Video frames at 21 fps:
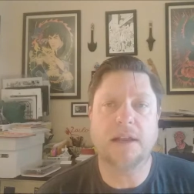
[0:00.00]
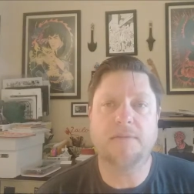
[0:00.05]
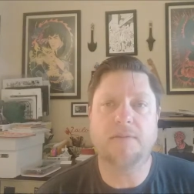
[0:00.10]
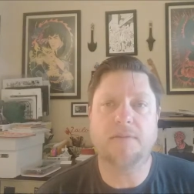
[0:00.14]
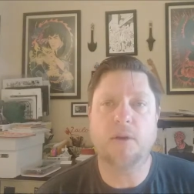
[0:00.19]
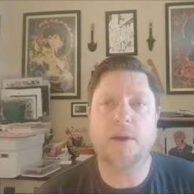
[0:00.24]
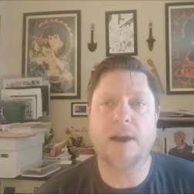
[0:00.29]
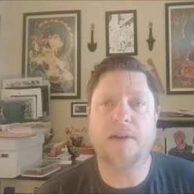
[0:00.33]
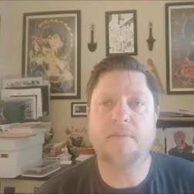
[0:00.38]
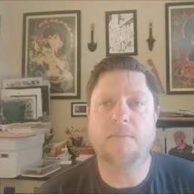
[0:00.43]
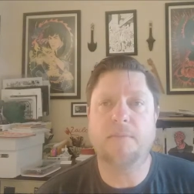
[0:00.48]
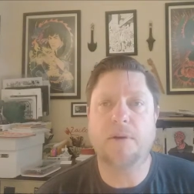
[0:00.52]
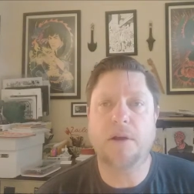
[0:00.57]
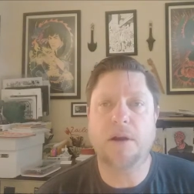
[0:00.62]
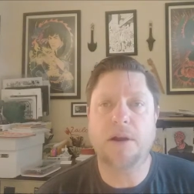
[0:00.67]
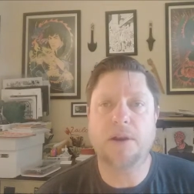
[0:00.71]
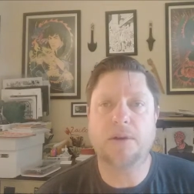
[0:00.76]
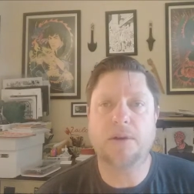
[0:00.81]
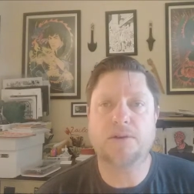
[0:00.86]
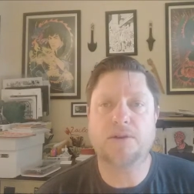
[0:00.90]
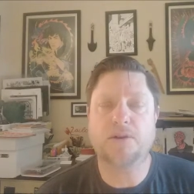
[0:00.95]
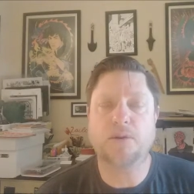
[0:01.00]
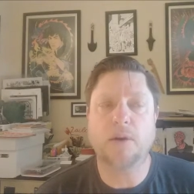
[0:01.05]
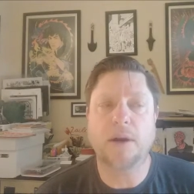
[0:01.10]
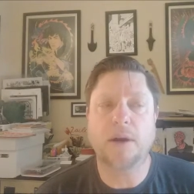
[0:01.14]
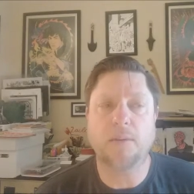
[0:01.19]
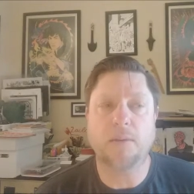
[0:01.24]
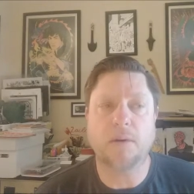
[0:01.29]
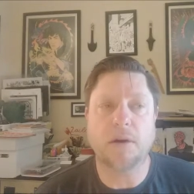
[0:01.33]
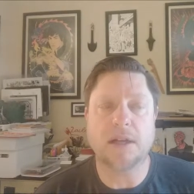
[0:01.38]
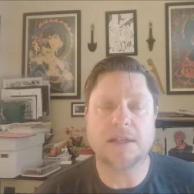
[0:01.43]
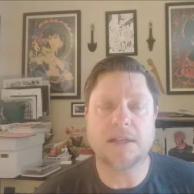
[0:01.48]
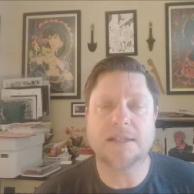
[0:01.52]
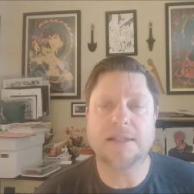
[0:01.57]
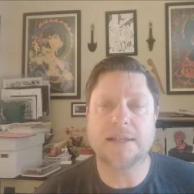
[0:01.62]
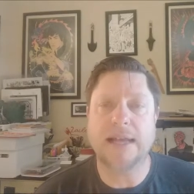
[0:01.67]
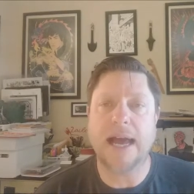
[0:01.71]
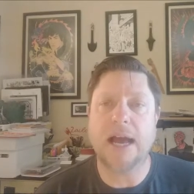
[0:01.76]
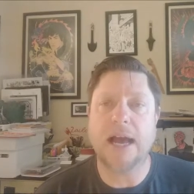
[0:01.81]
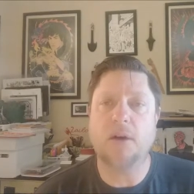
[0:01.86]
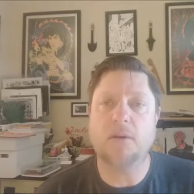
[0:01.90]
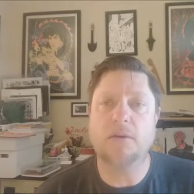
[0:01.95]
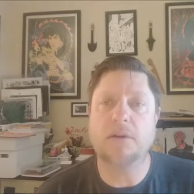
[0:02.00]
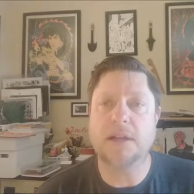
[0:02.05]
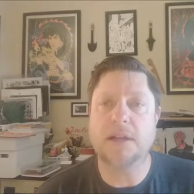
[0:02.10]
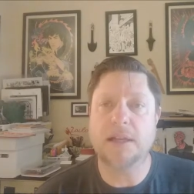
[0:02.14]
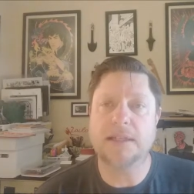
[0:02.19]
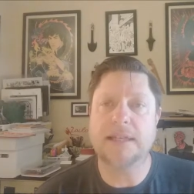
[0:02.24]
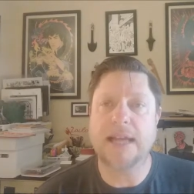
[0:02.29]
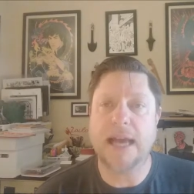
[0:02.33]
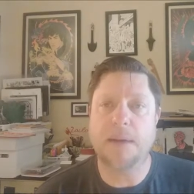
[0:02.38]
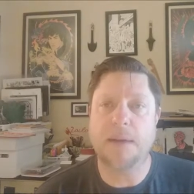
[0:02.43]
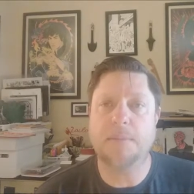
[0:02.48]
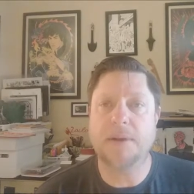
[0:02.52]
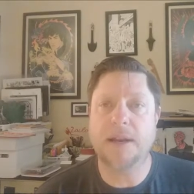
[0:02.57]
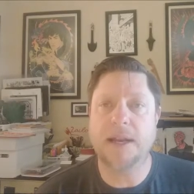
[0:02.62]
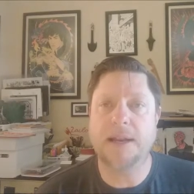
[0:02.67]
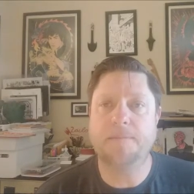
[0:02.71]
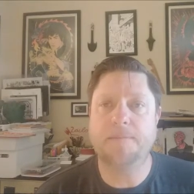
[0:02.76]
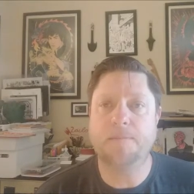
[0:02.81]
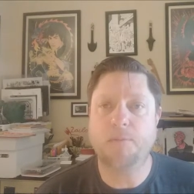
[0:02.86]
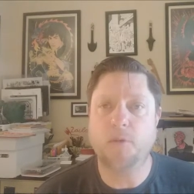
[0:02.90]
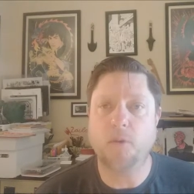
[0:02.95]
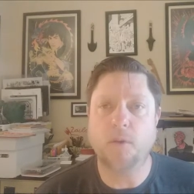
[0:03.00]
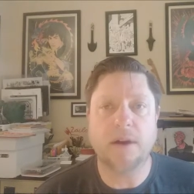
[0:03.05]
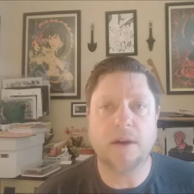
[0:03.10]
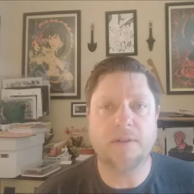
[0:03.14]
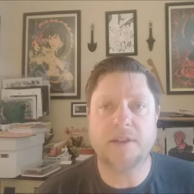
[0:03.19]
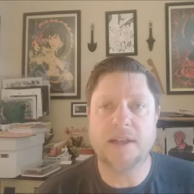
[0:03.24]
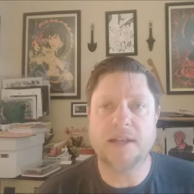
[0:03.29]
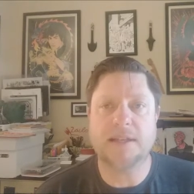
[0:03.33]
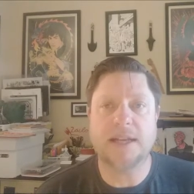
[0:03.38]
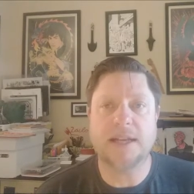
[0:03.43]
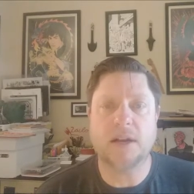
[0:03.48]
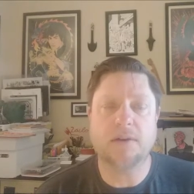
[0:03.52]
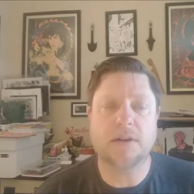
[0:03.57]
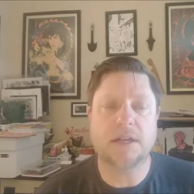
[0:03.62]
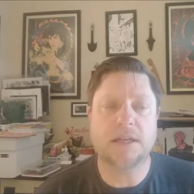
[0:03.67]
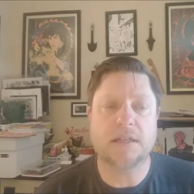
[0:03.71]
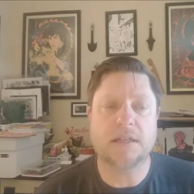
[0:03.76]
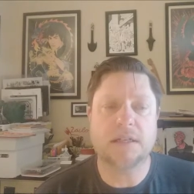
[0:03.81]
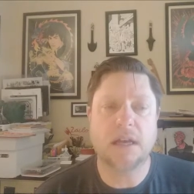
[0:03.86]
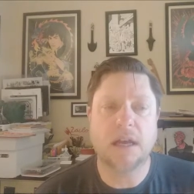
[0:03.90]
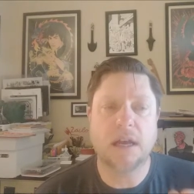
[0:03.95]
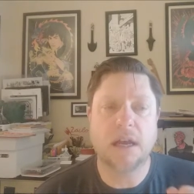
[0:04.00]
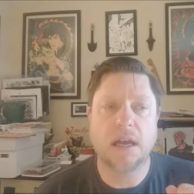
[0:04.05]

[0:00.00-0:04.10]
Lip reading: If you have part of your story where a sound is happening, whatever that sound is,